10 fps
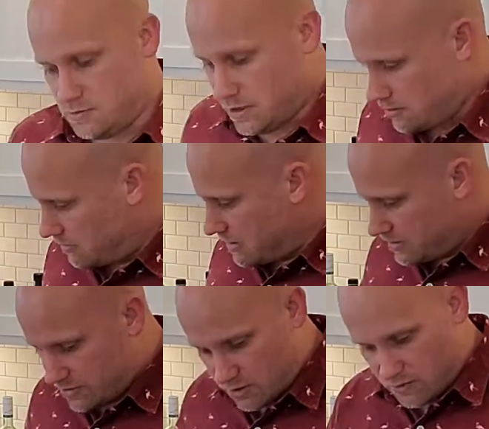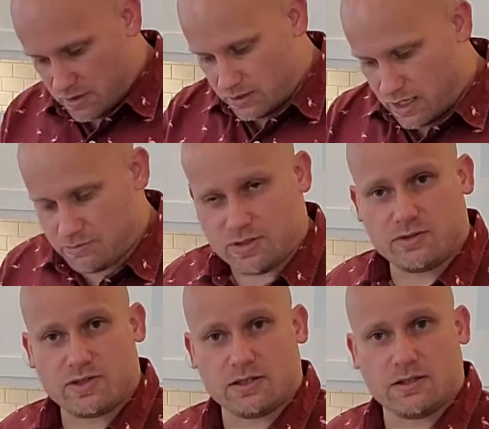well, I might start with the lime
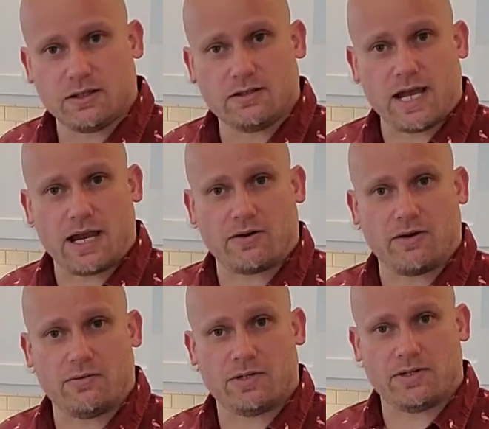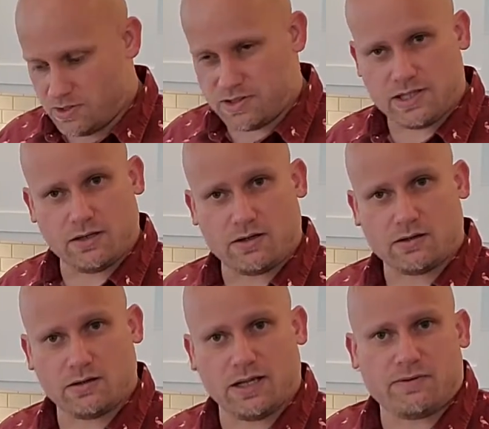juice and the daiquiri, which is here.
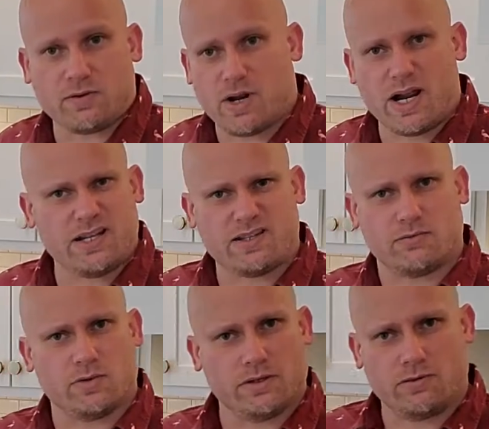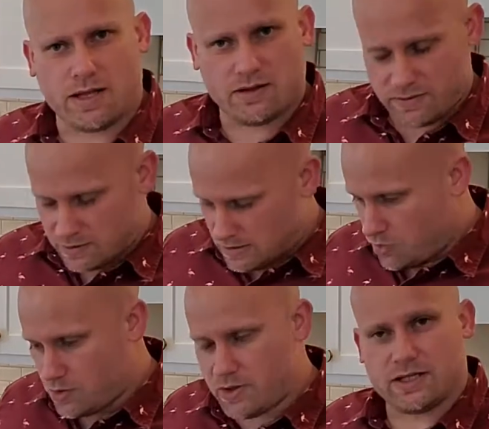Left to right isn't really relevant. The
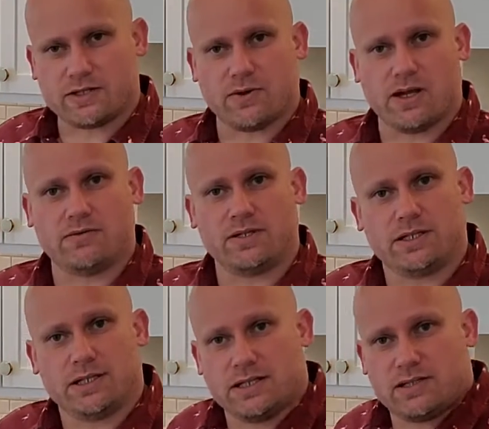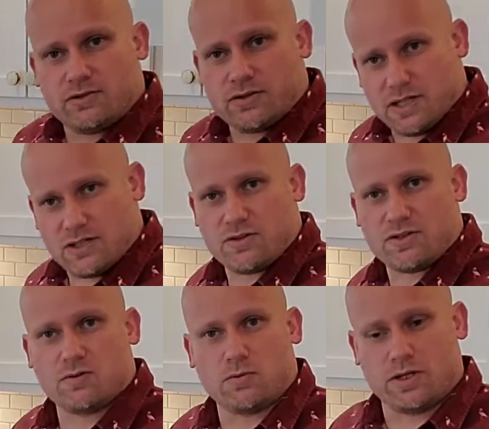only thing that's relevant is your citrus
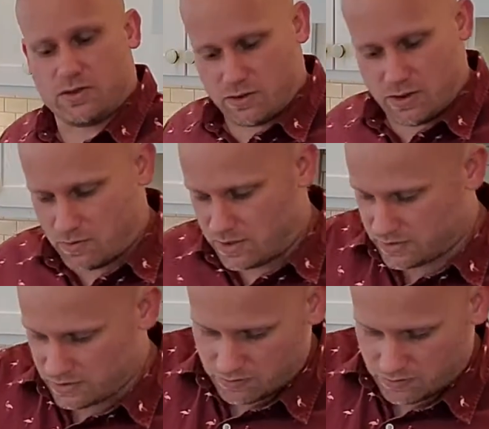is what you start with. So